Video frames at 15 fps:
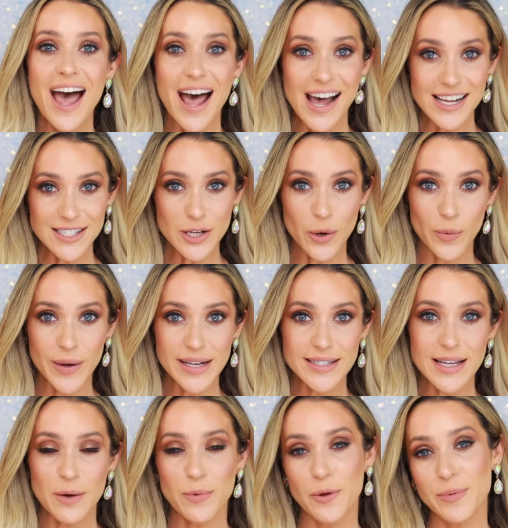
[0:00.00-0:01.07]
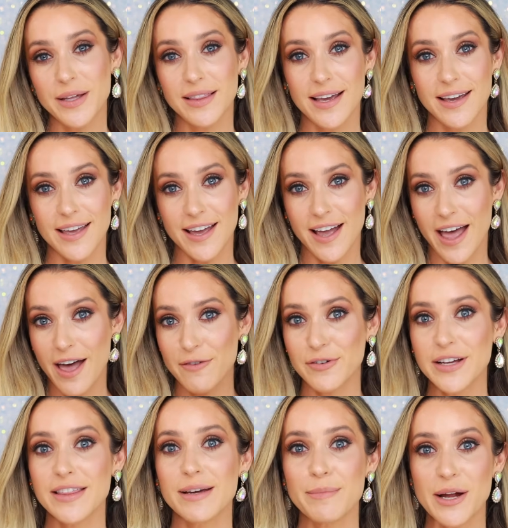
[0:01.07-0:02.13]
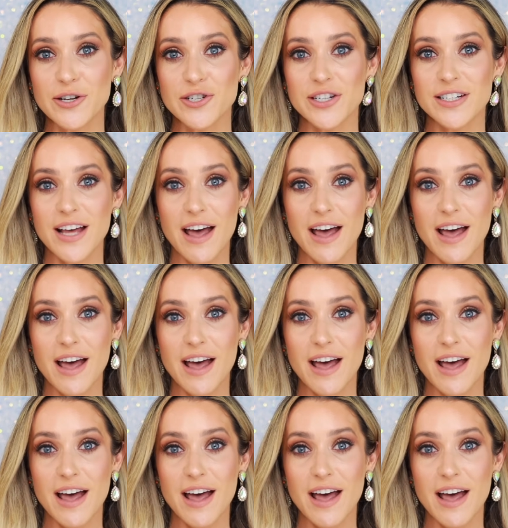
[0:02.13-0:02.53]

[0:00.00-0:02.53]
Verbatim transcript: As always, I will be linking everything mentioned,